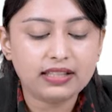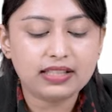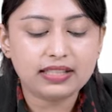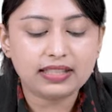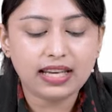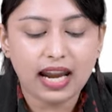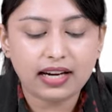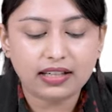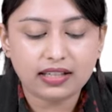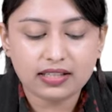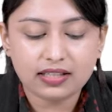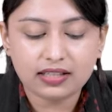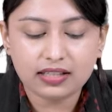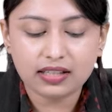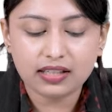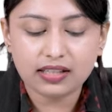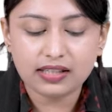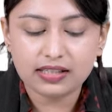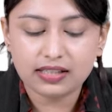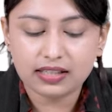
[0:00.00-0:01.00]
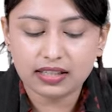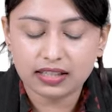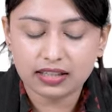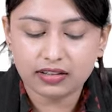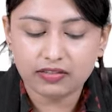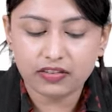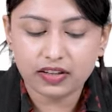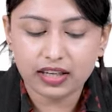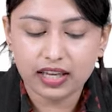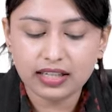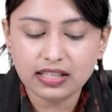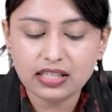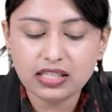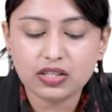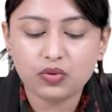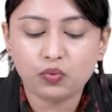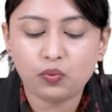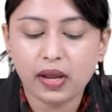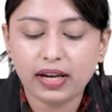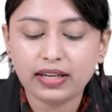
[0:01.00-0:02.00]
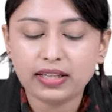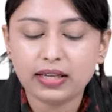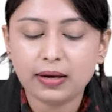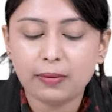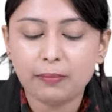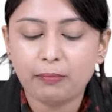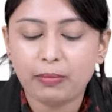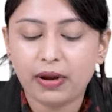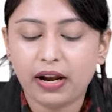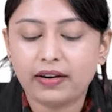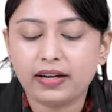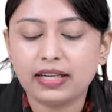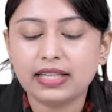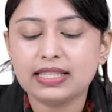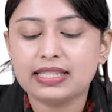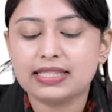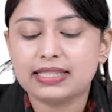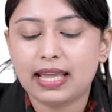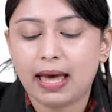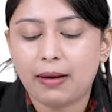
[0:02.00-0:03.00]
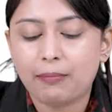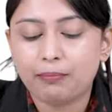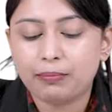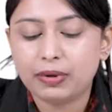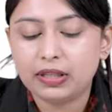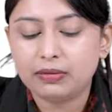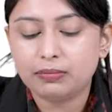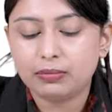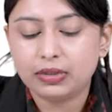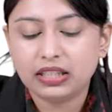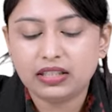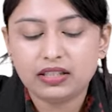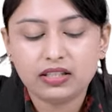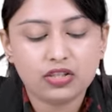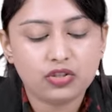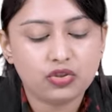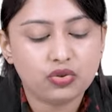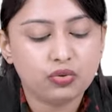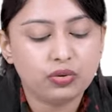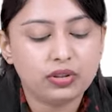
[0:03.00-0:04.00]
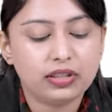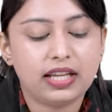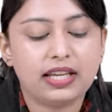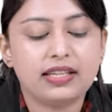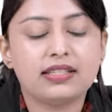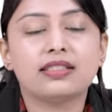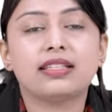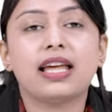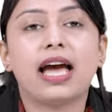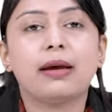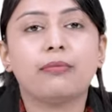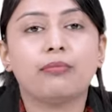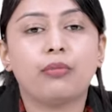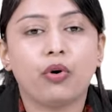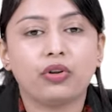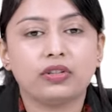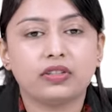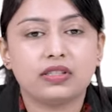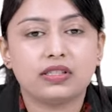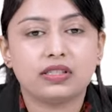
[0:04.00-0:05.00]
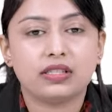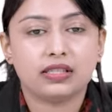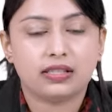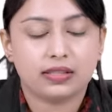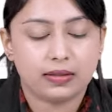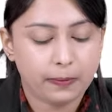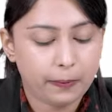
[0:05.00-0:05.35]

statistical significance when comparing sample means to test hypothesis?